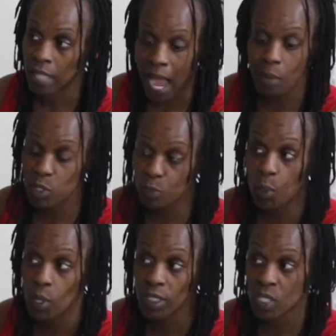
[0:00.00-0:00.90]
I was
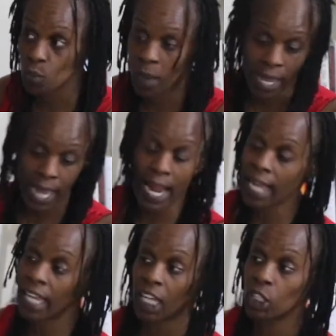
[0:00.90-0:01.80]
born this way and
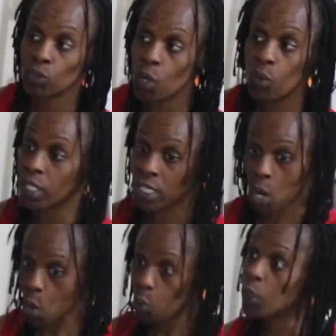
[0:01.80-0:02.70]
I can't control this,
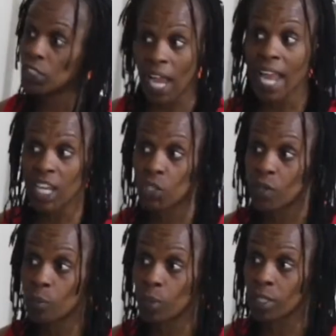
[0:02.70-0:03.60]
which I
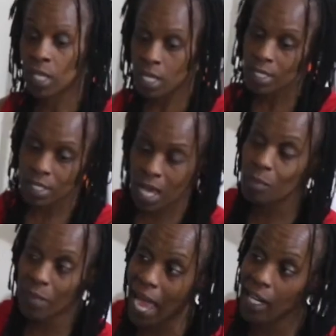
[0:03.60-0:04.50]
agree with.
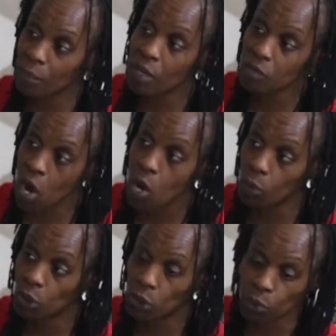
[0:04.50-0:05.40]
Something gotta be
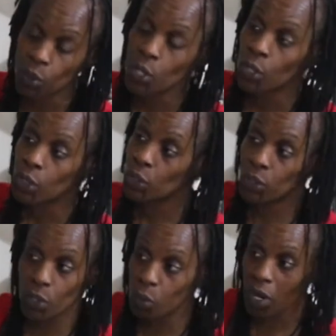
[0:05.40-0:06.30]
wrong with you
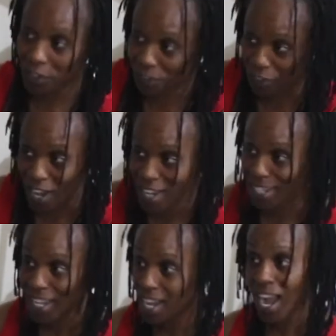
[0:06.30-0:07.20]
do want to fuck.
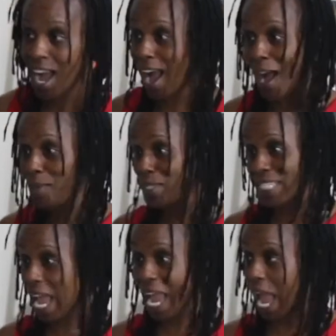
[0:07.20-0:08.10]
I'm gonna
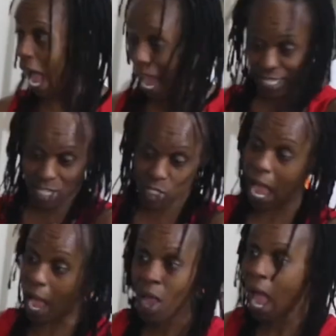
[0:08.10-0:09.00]
say it.
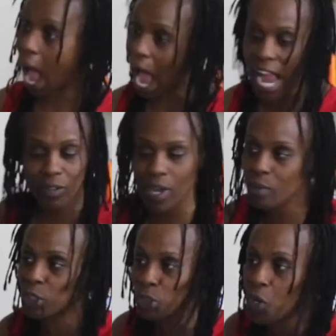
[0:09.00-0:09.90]
I agree with